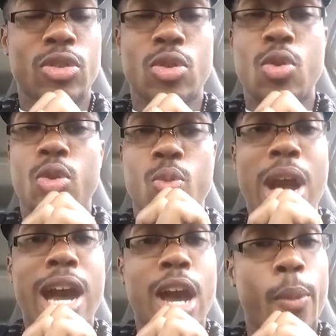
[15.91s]
just going
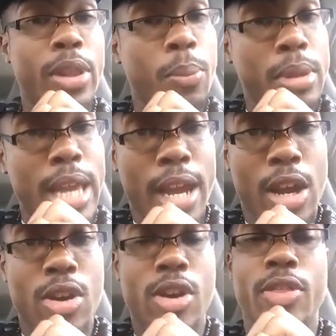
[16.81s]
wild with the
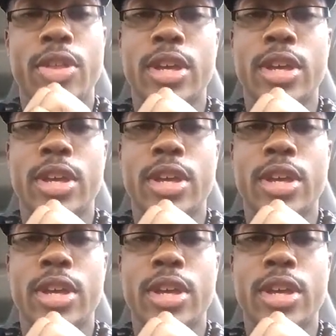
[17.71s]
black God